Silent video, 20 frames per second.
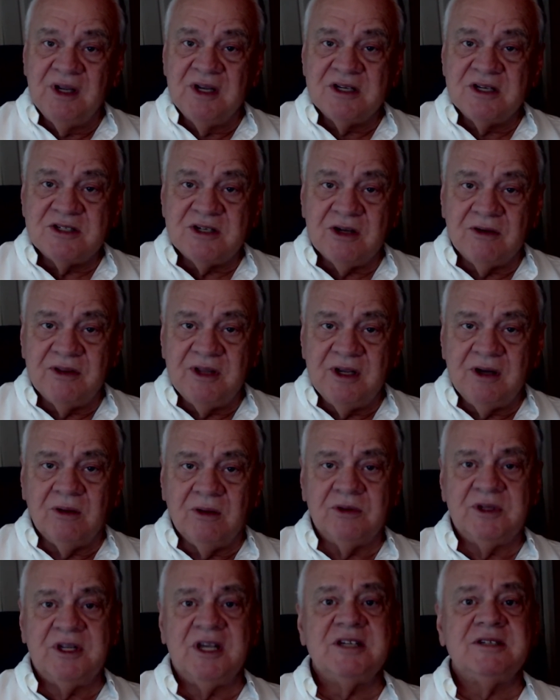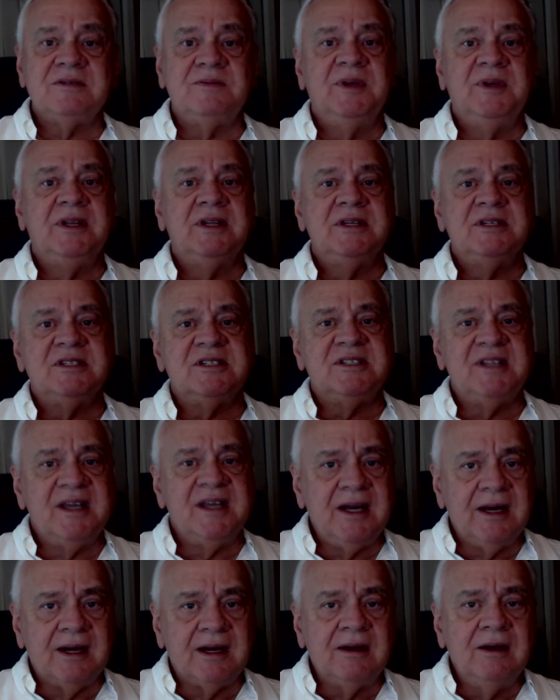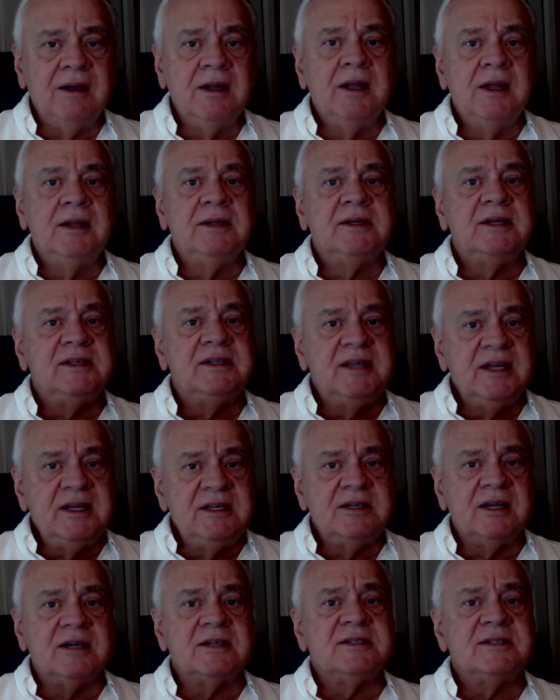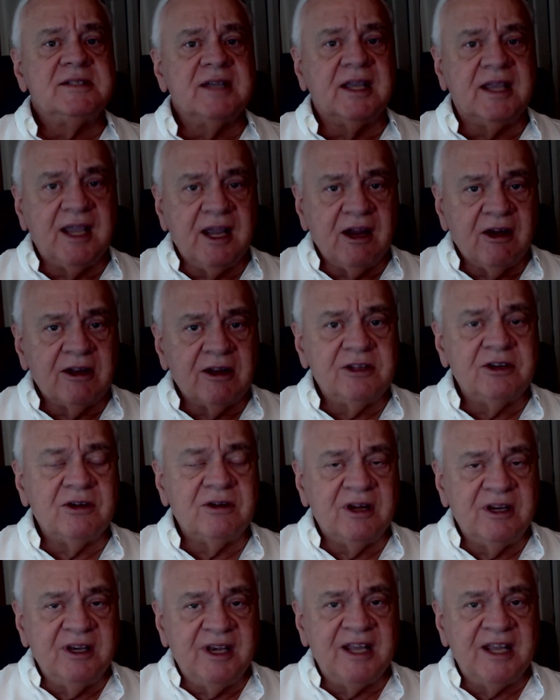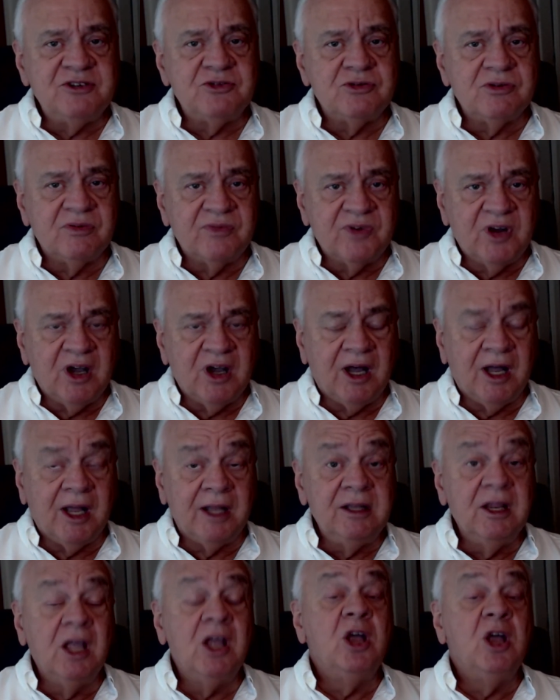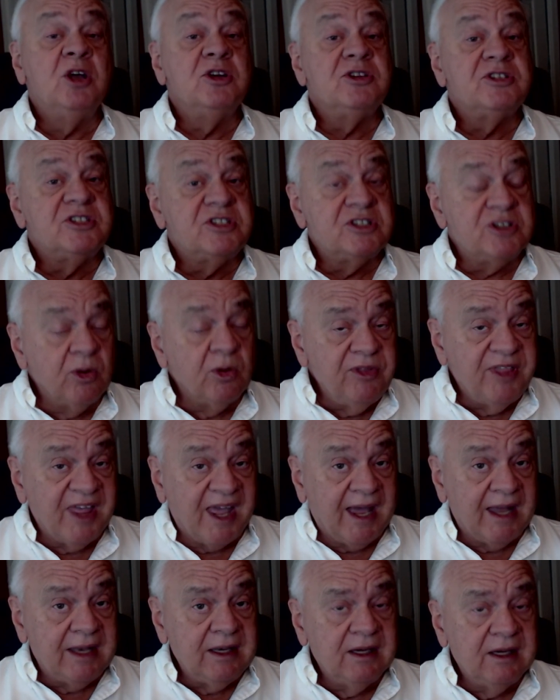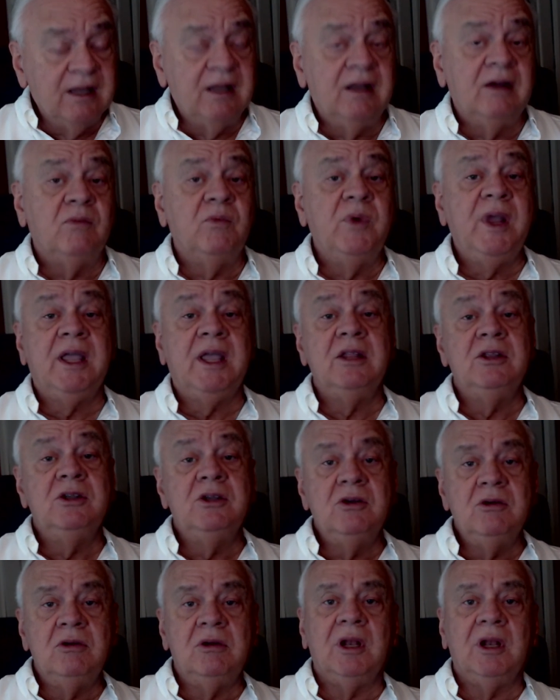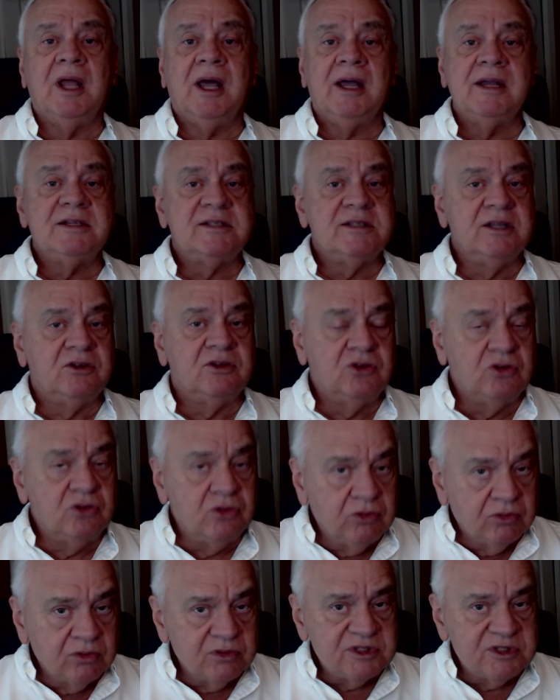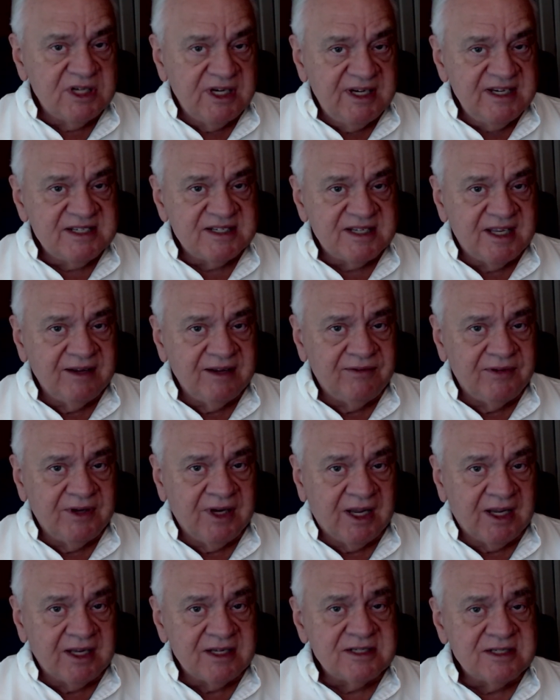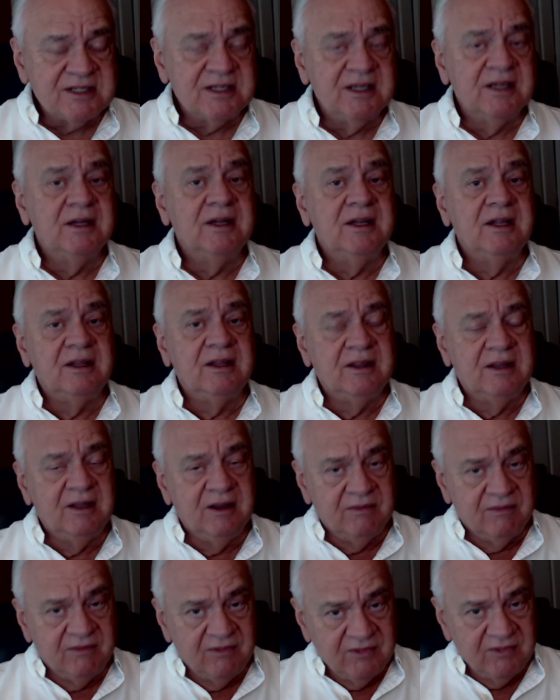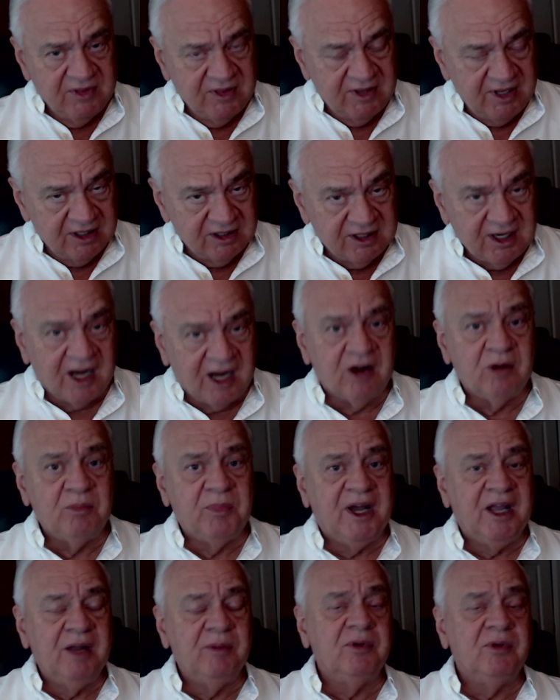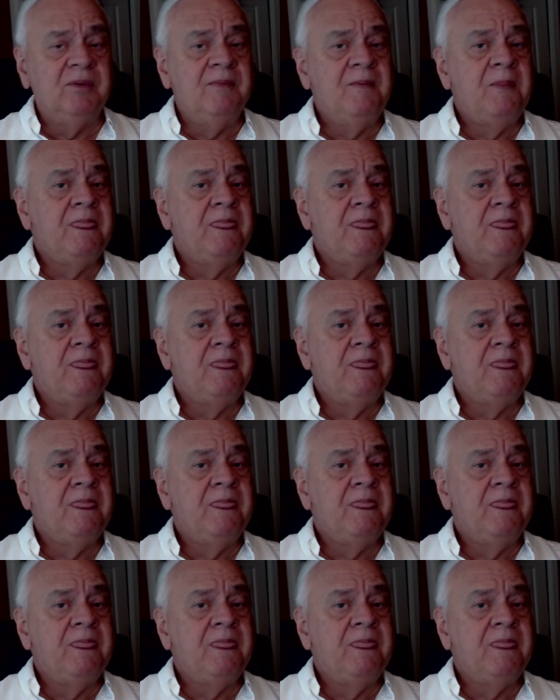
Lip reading: So the Old Testament is there to teach us the character and nature of God so that we can utilize the tools that he's given us, the entire Bible,